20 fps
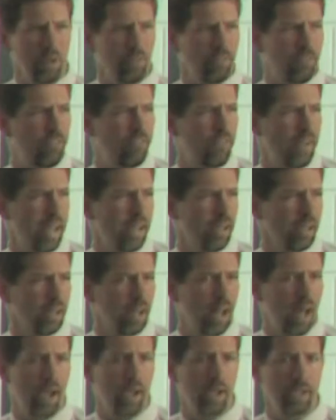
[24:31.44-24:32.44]
of faint
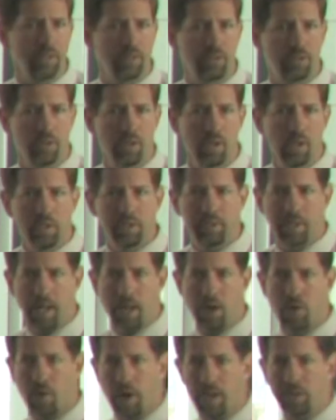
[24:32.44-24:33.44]
lines,
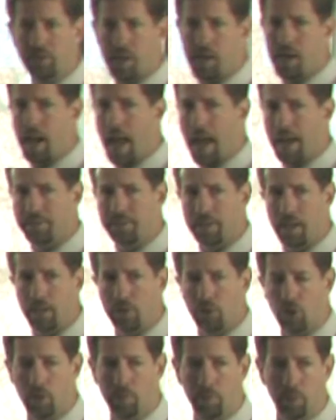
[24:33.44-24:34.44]
dendrites and
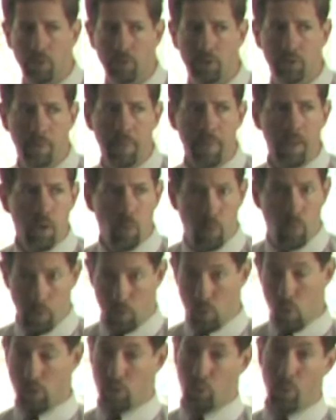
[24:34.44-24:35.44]
axon terminals.
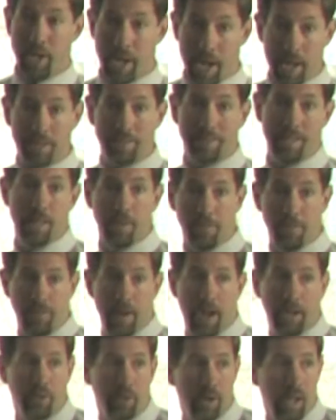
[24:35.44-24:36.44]
Of course, we can't see the
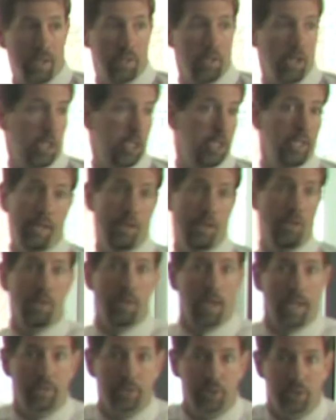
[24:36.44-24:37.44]
fact they're not touching. They look
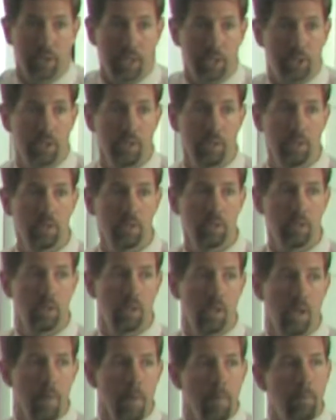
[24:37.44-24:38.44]
like they're touching.
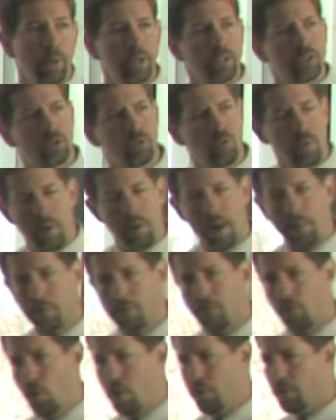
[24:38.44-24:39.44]
But remember,
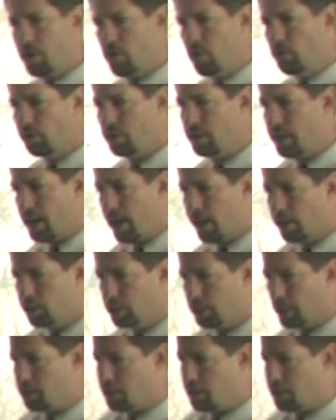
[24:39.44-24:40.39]
if we were to use the analogy, I